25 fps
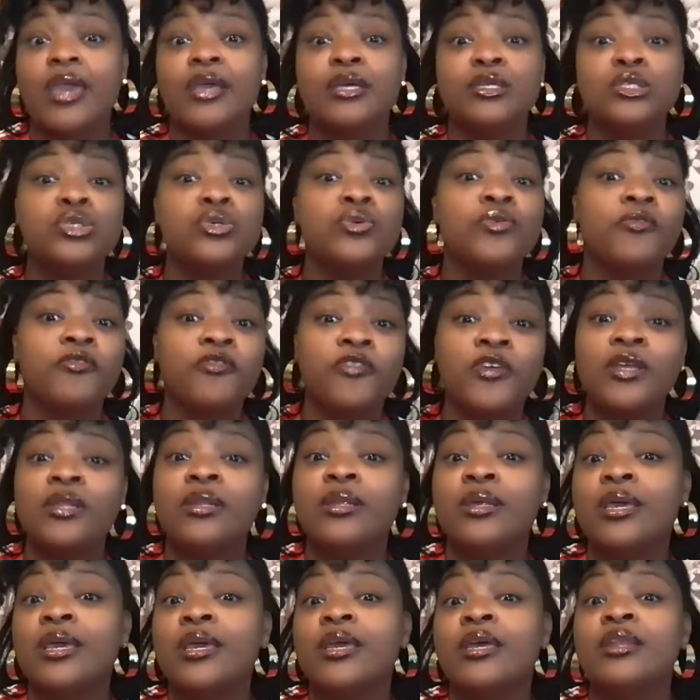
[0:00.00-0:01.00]
and to fill
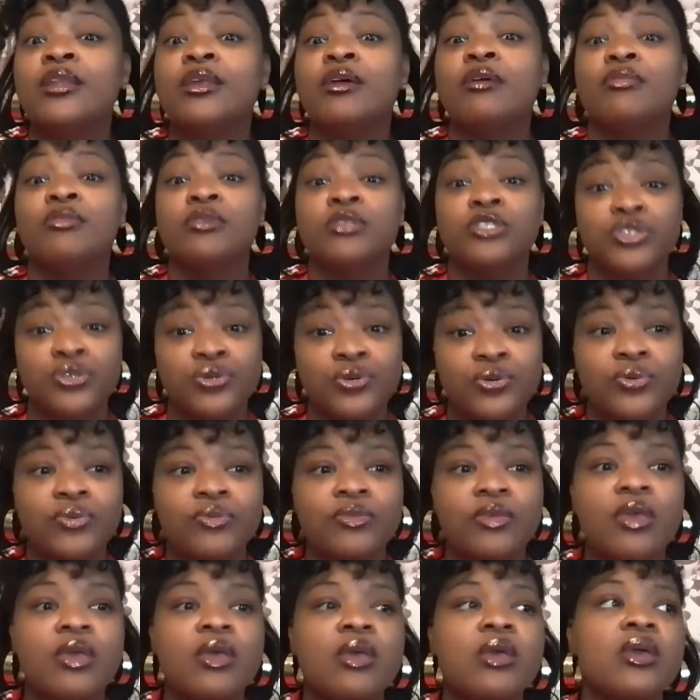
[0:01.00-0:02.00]
in the truth.
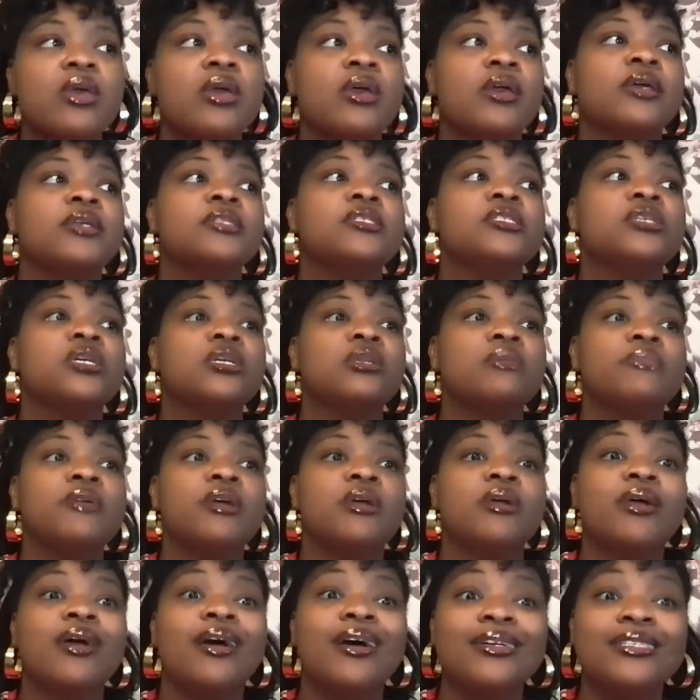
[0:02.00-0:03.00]
It's going to be a
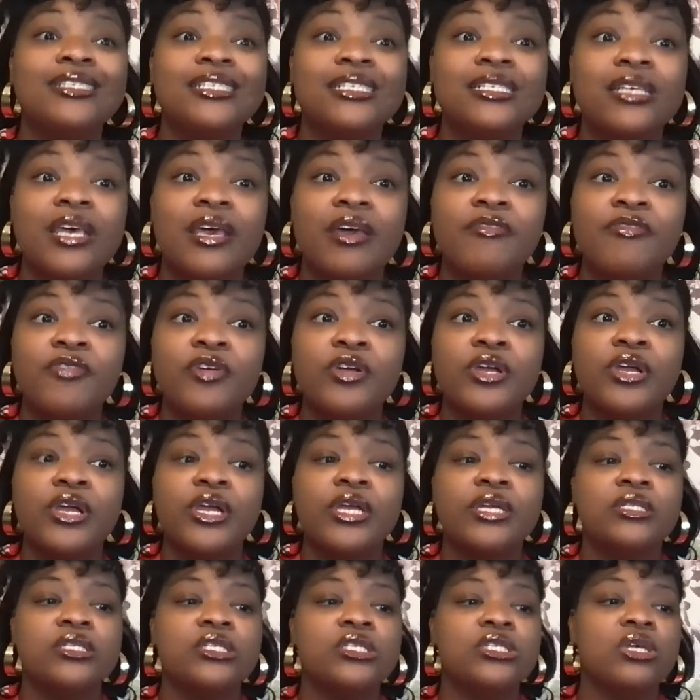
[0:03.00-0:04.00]
conscious effort.
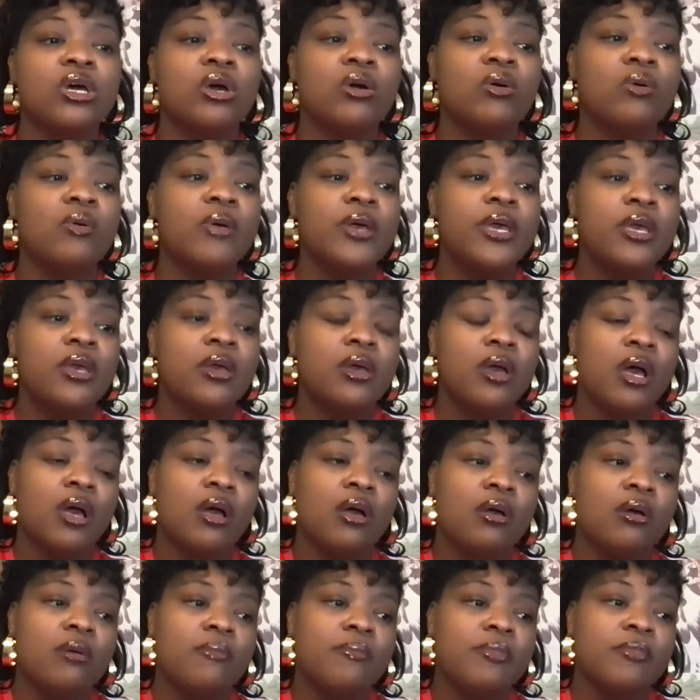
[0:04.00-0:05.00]
And so
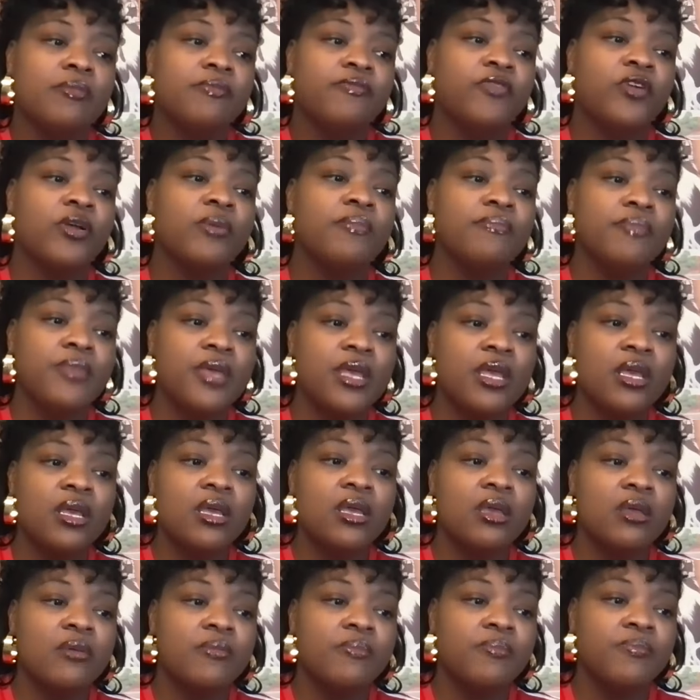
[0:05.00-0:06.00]
for
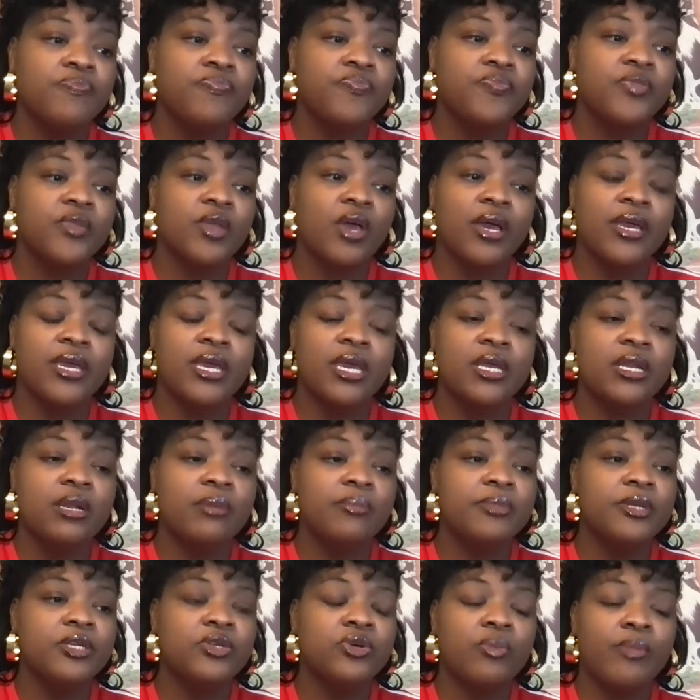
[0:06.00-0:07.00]
me, again, I'm gonna
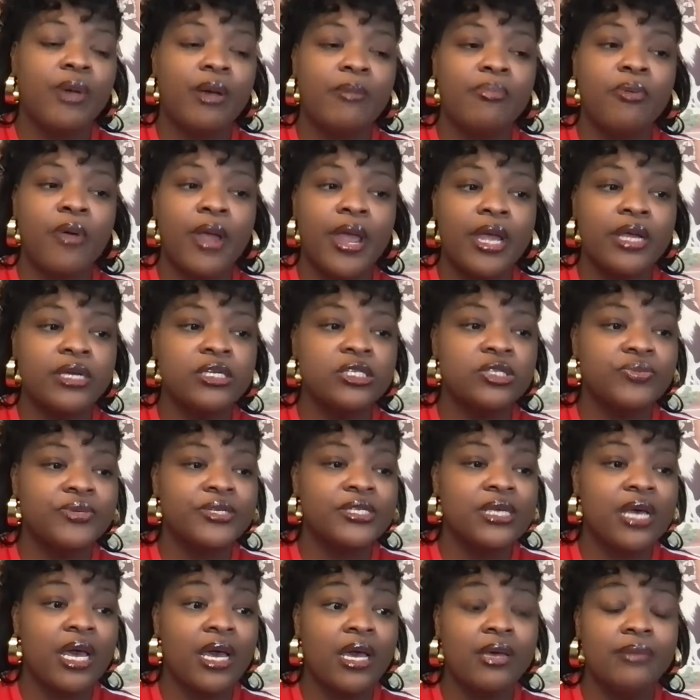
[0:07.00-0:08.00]
be doing my prayers 3
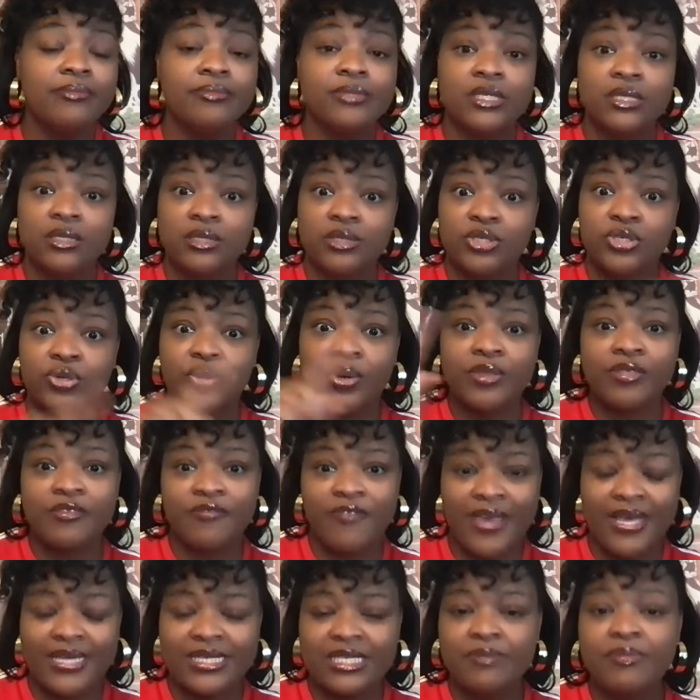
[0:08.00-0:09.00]
times during the
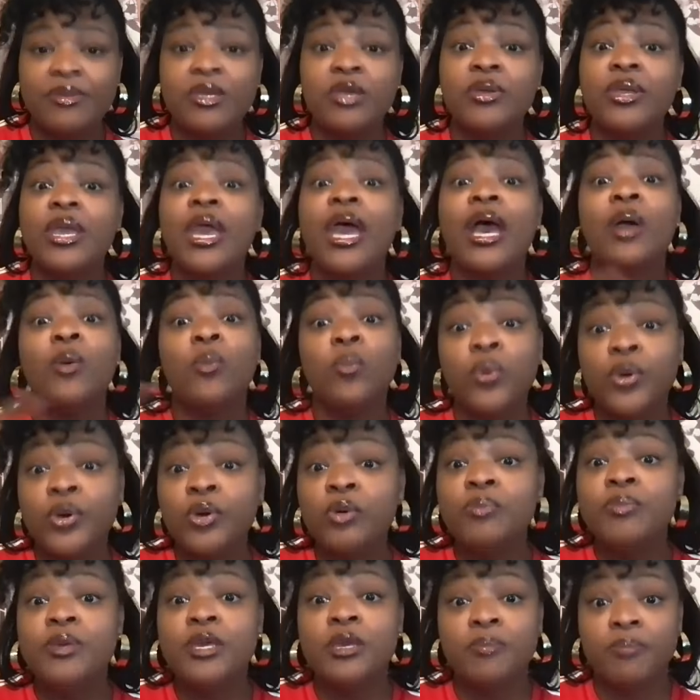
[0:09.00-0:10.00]
fasting period. I
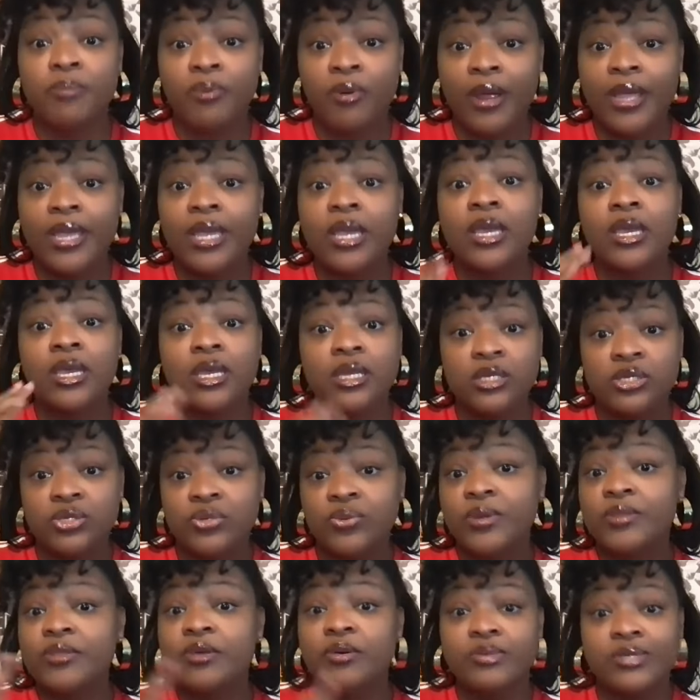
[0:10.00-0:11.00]
will be praying and
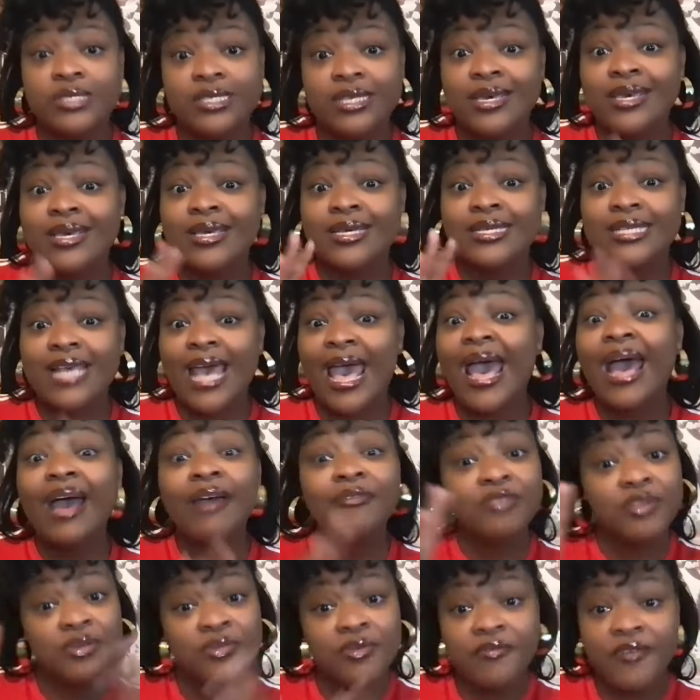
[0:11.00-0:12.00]
doing those things
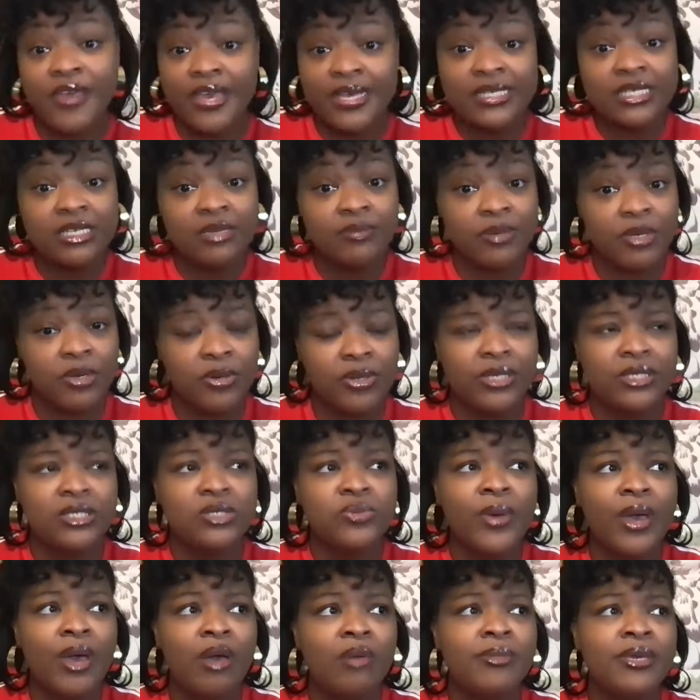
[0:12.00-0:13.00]
after the fasting period as
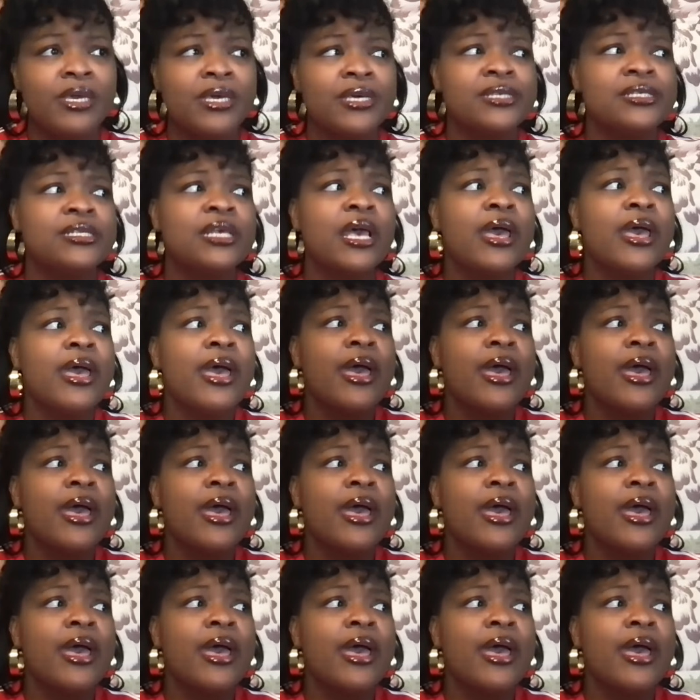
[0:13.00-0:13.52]
well, because